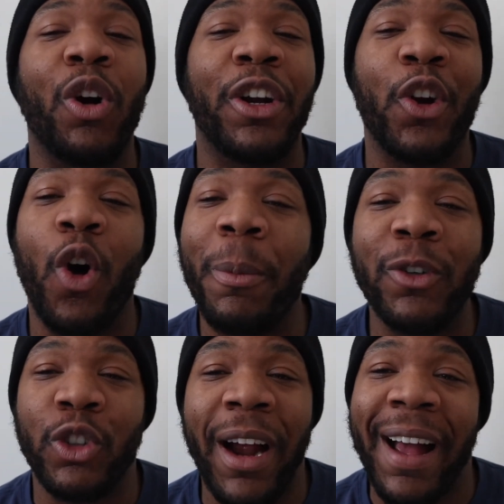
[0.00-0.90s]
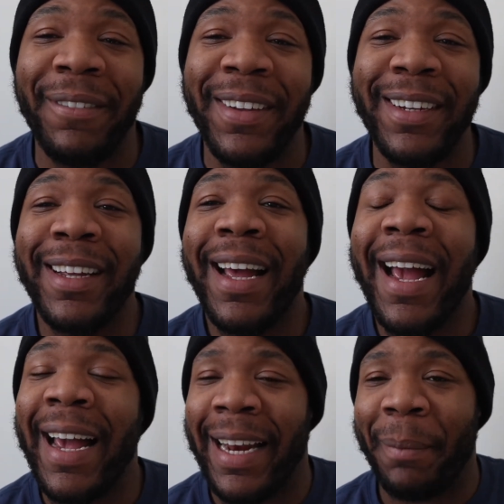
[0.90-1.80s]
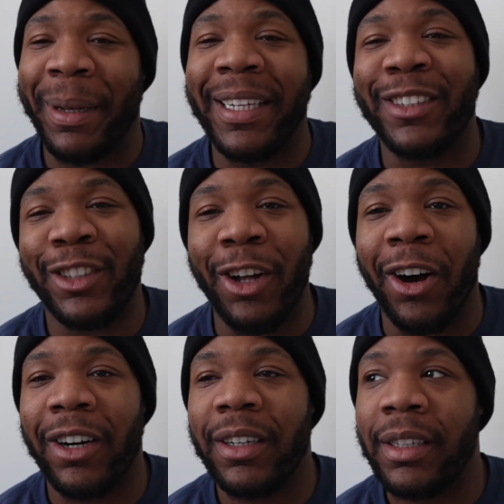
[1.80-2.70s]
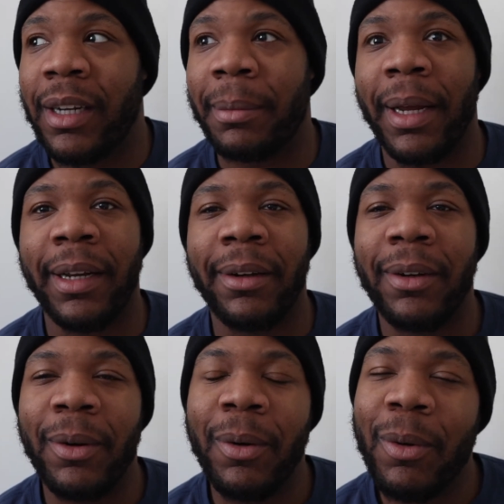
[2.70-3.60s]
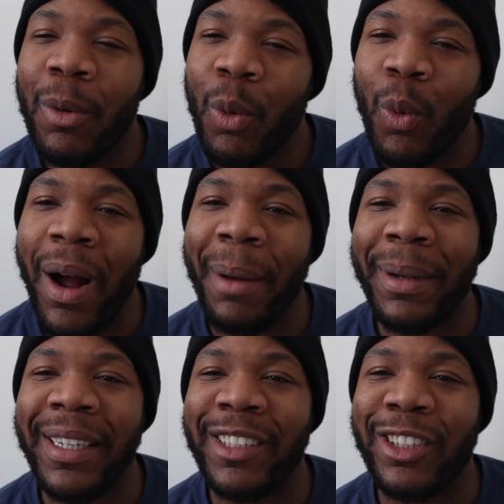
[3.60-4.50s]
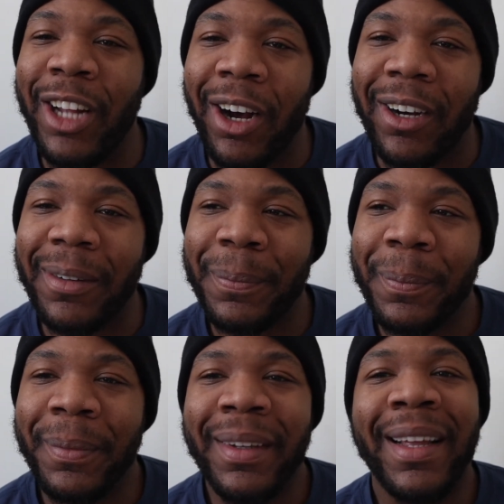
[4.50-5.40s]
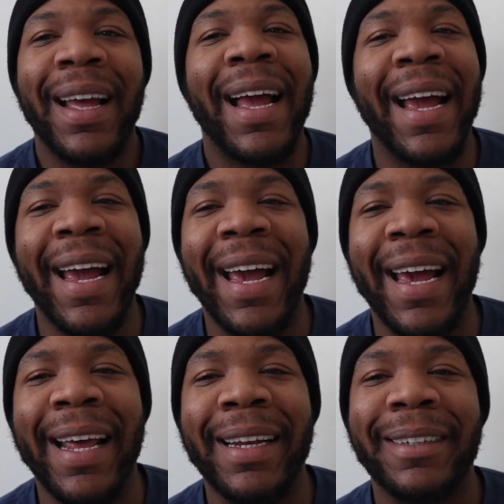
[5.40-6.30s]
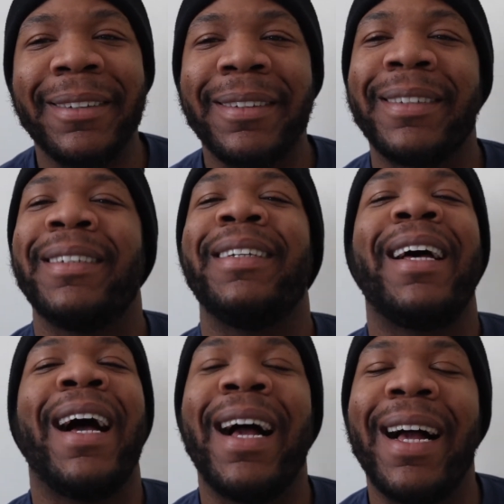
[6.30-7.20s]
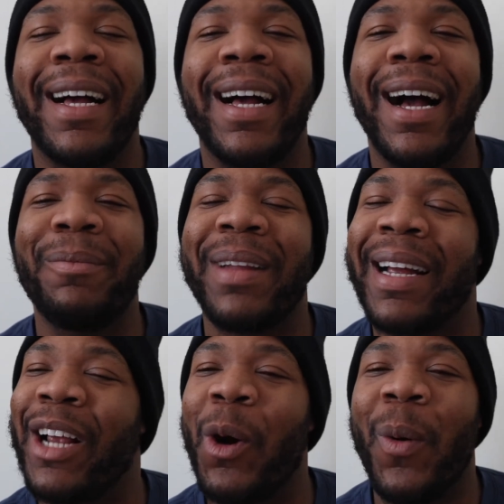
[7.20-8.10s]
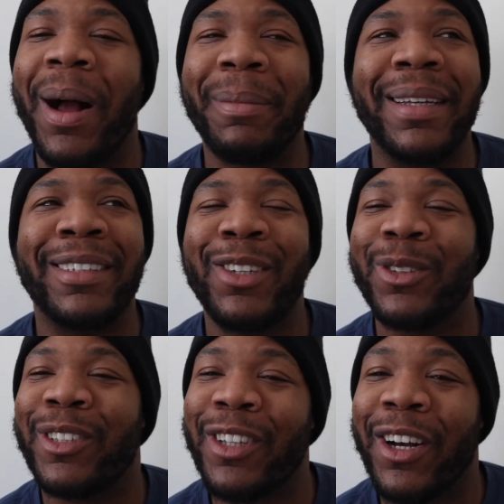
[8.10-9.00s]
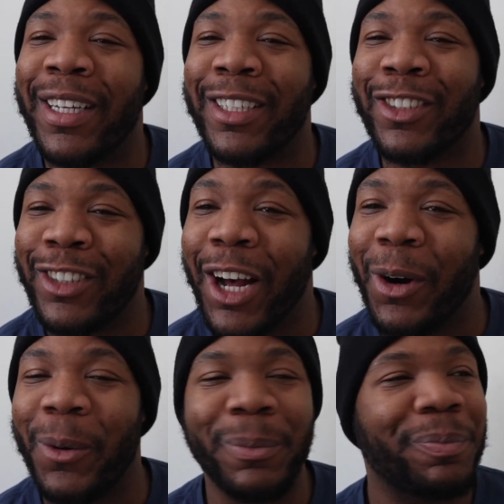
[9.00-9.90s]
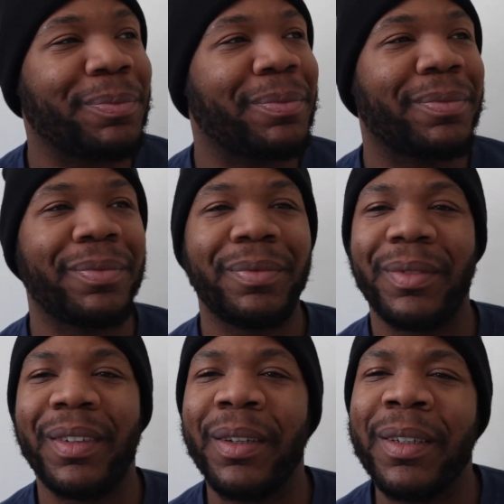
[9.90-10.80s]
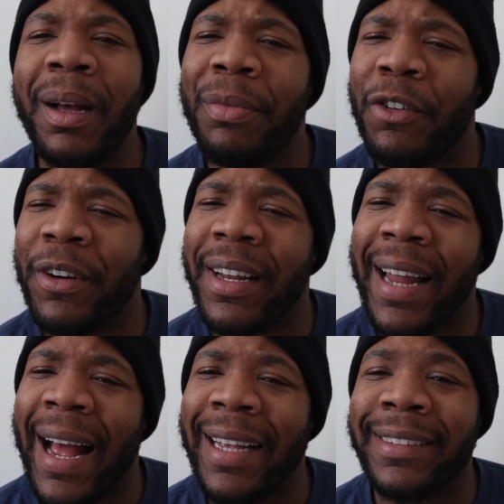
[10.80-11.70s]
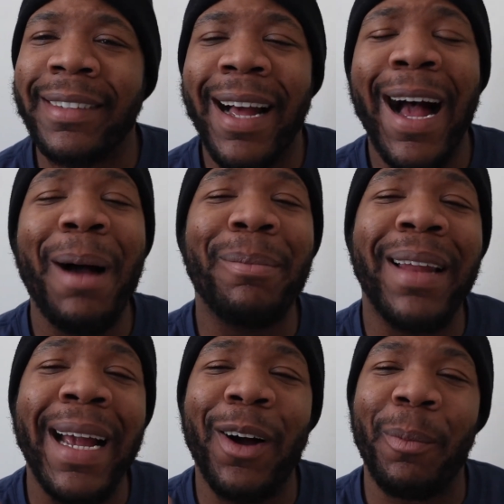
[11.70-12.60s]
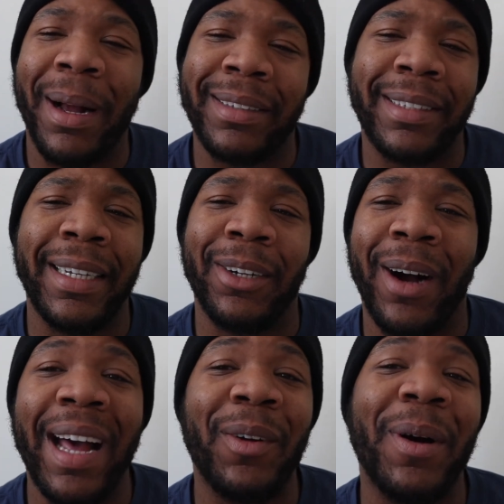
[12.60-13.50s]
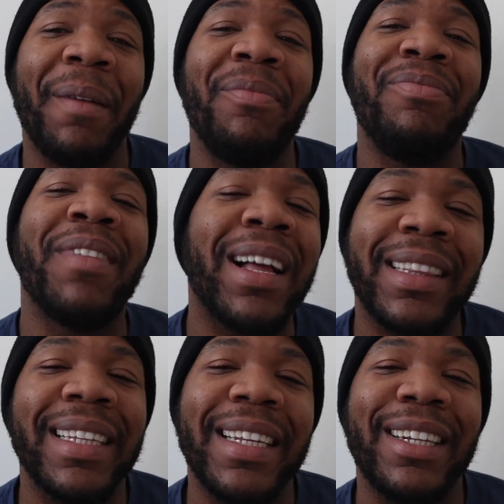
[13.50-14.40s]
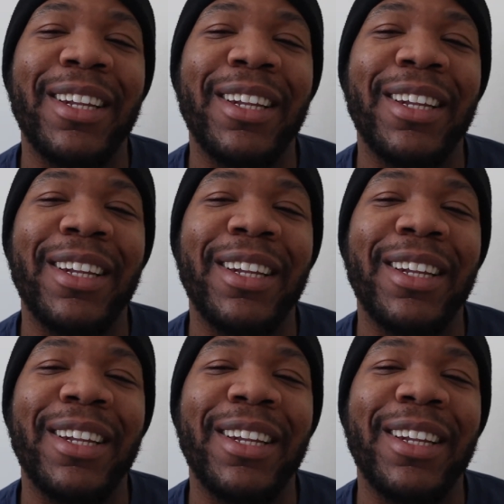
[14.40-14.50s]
normal driving and I'm getting stuck. And I'm like, why I'm getting stuck? And I'm like, yo, why I'm getting so stuck in the snow? Come to realize I'm light on my tail. I don't have nothing